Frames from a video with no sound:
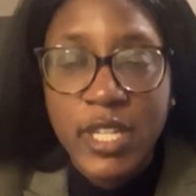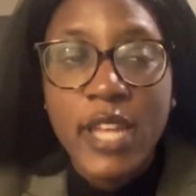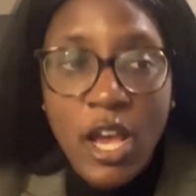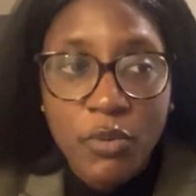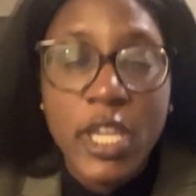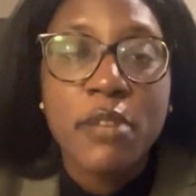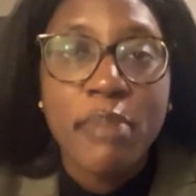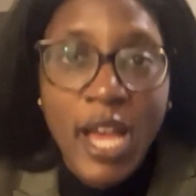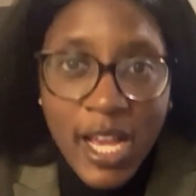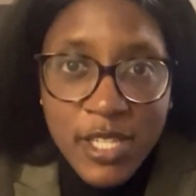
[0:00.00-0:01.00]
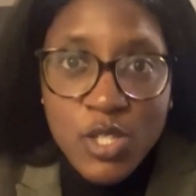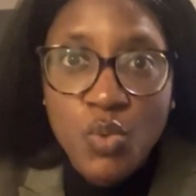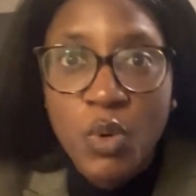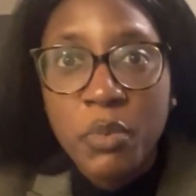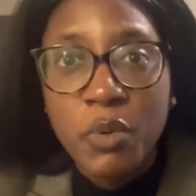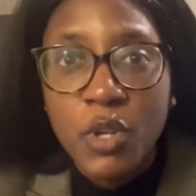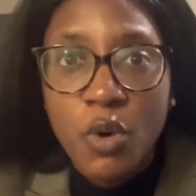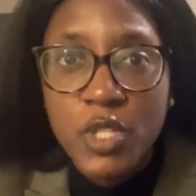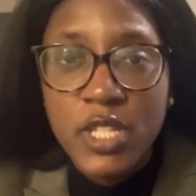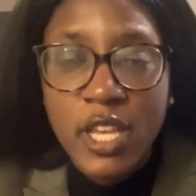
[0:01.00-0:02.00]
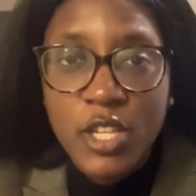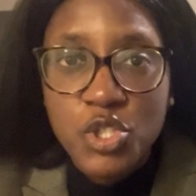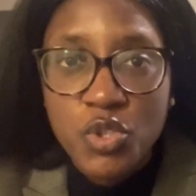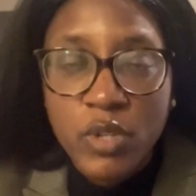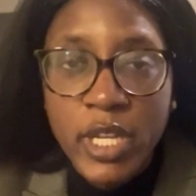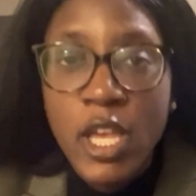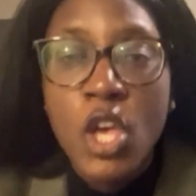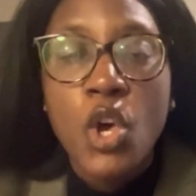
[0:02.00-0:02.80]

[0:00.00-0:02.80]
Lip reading: Now, in past, when we would go to the history,